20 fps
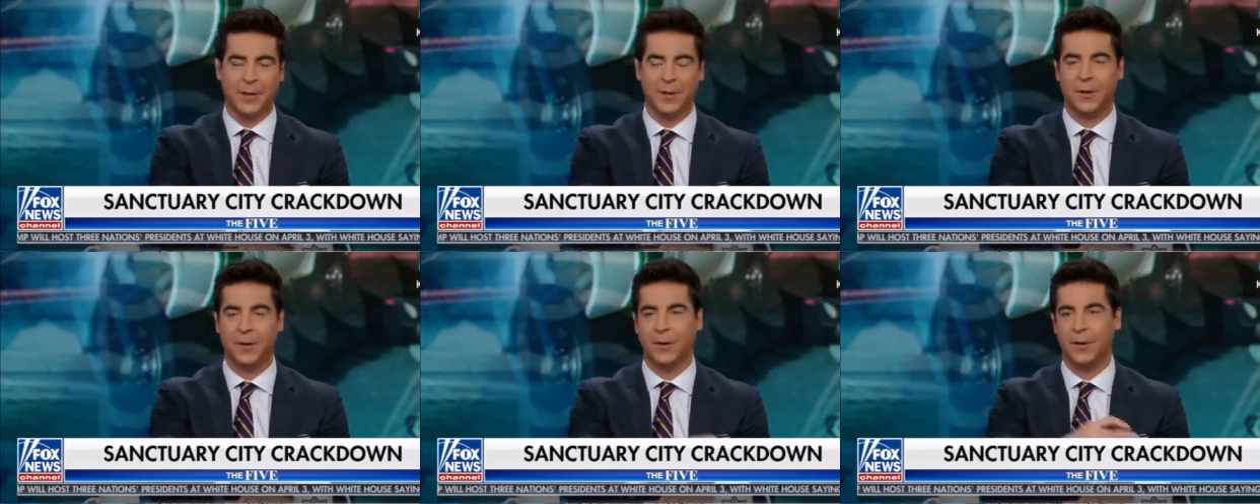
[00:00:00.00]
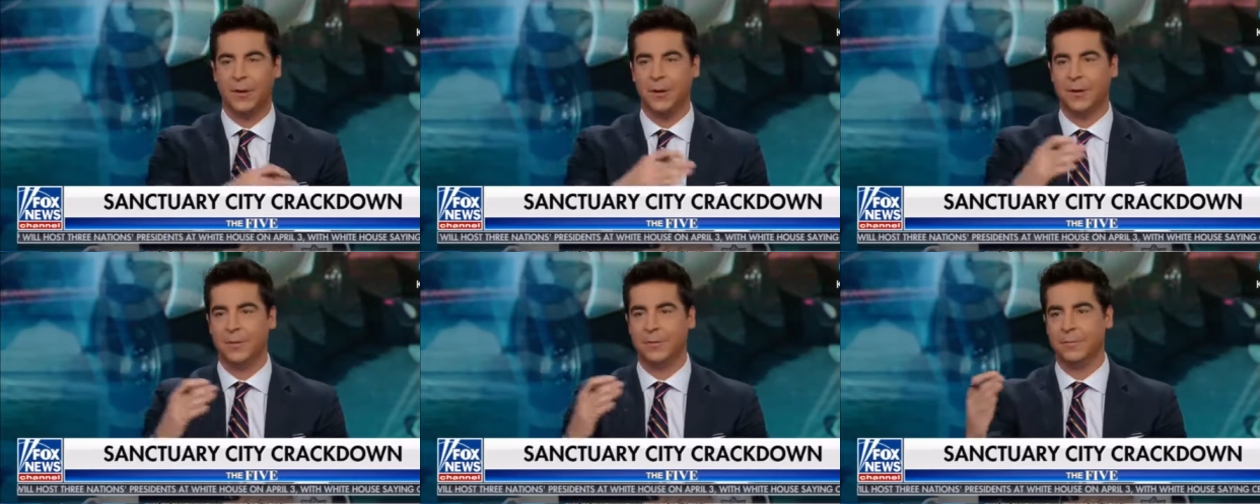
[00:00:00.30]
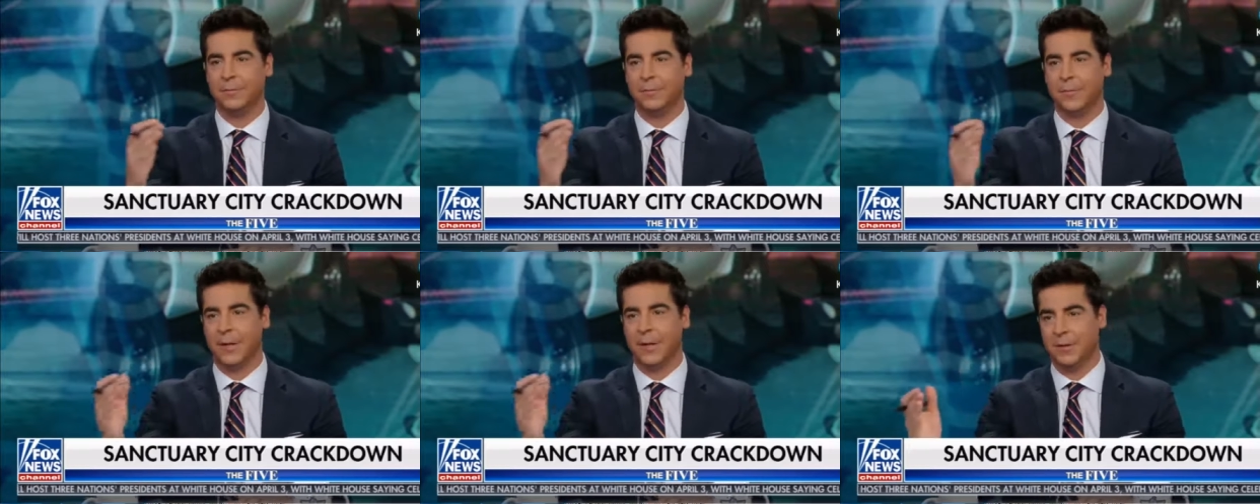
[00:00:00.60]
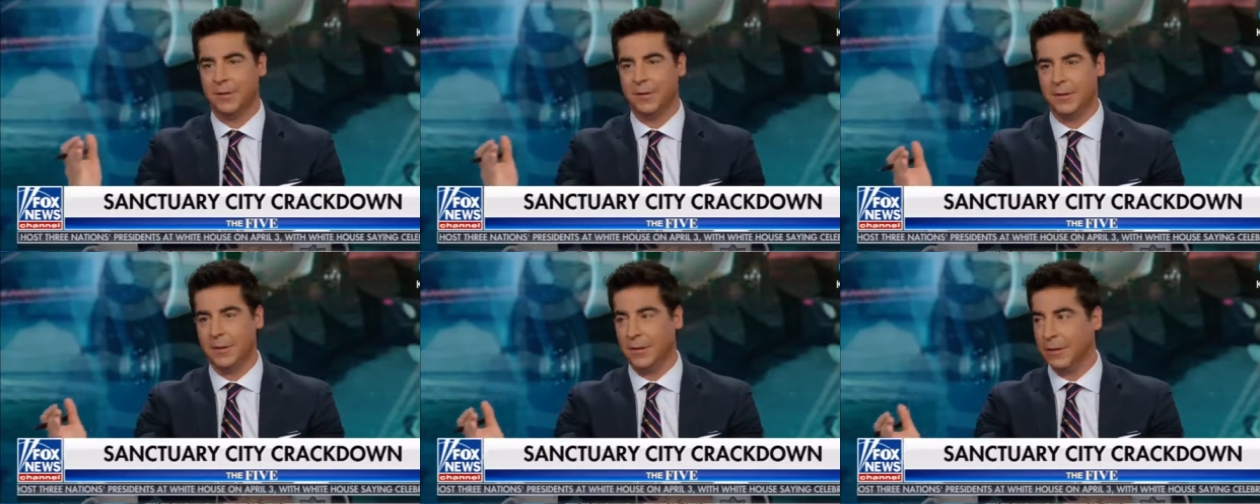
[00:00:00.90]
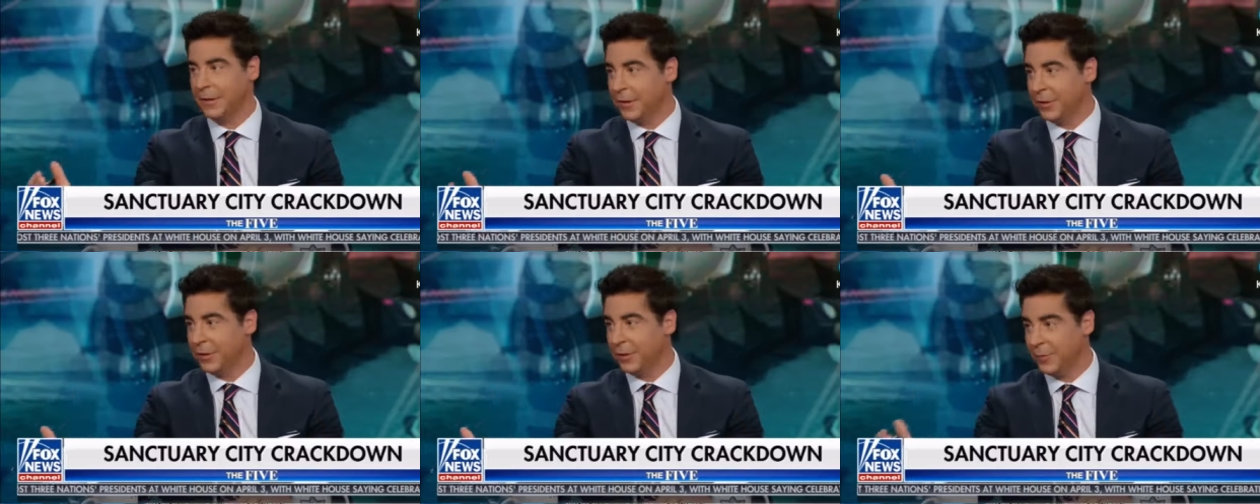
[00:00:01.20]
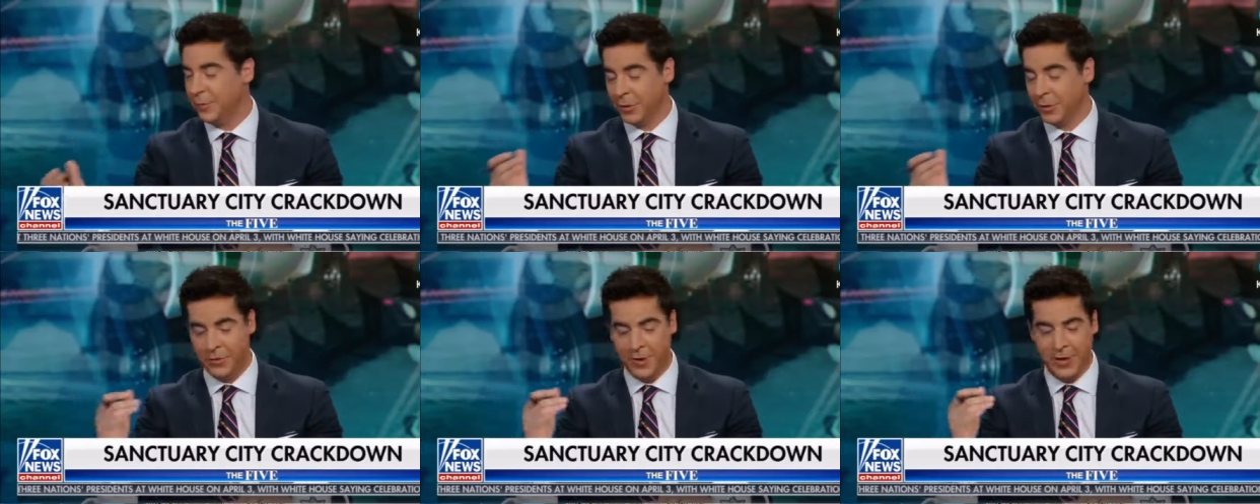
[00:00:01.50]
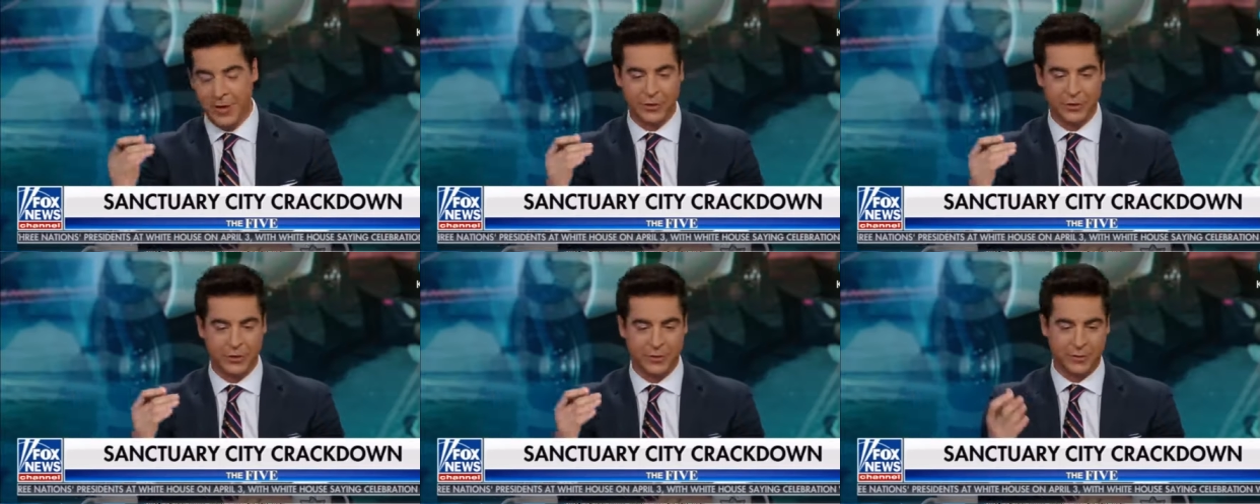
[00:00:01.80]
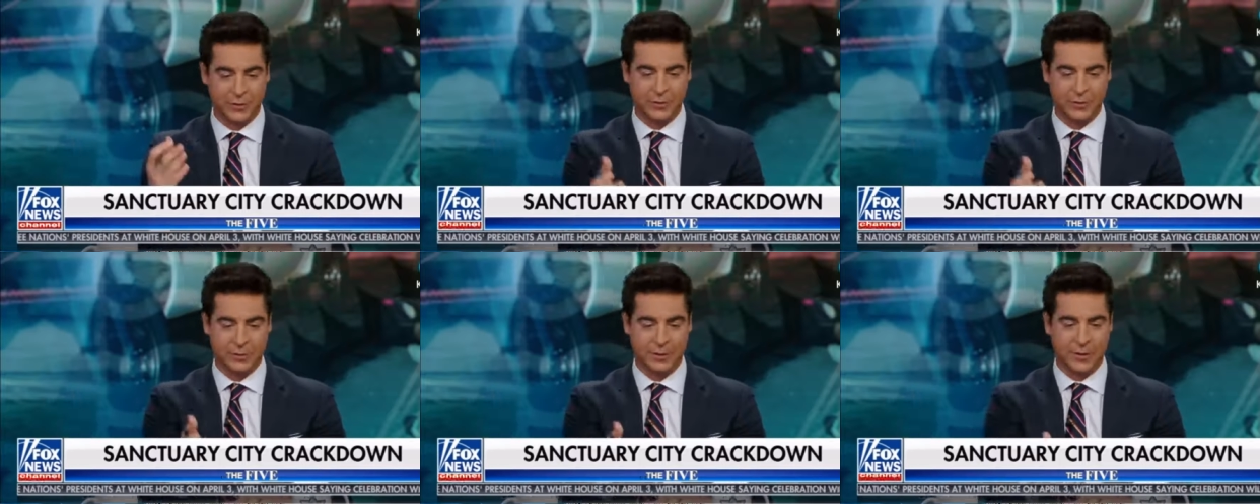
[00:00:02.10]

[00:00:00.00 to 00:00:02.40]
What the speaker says: on illegal immigration,